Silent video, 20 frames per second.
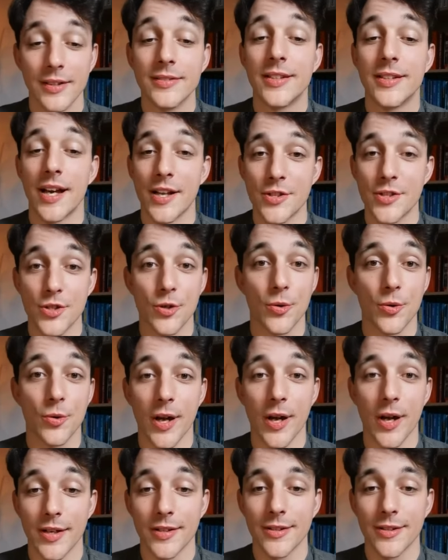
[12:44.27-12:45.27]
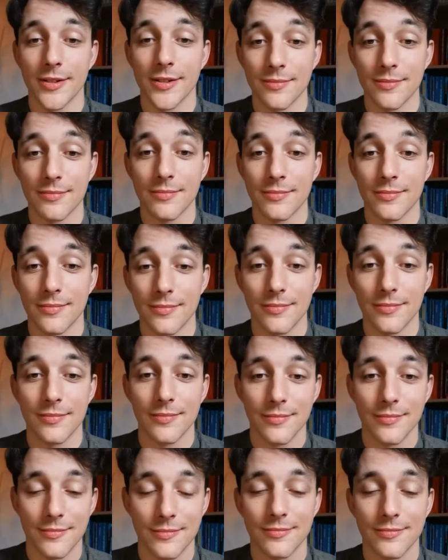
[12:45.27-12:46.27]
mean, That's and great. then I was, my
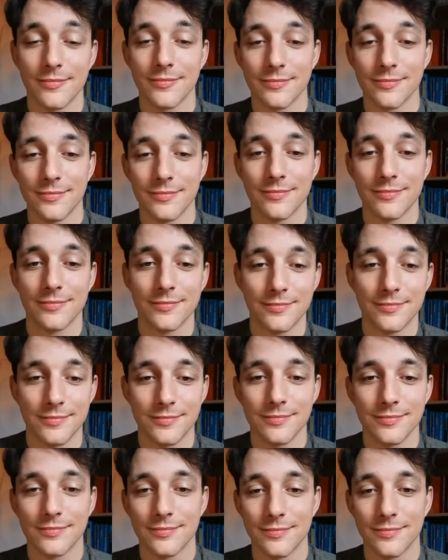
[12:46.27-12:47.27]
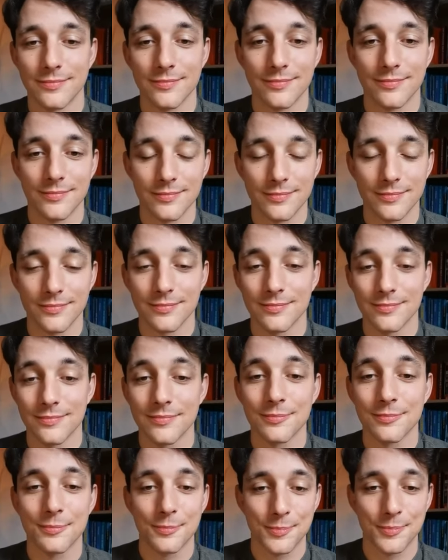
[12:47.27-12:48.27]
God, it was that silly,
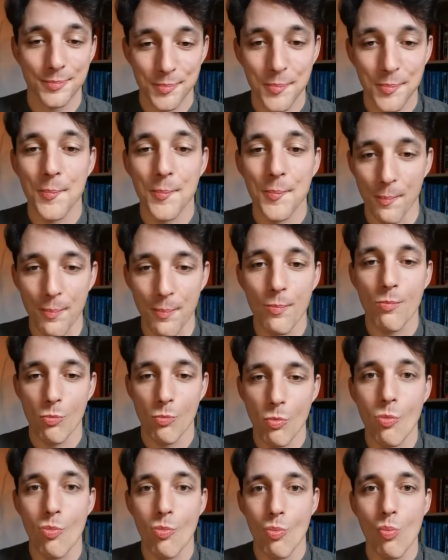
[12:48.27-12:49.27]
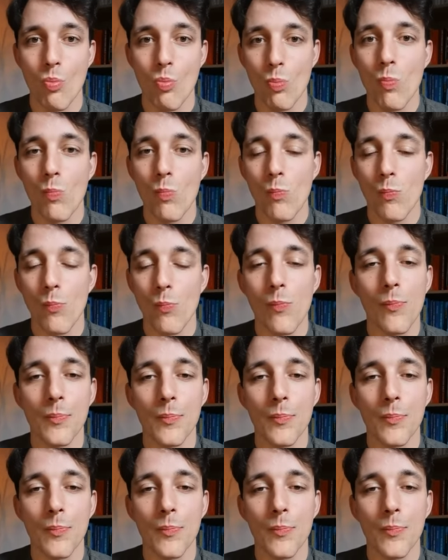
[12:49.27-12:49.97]
silly word,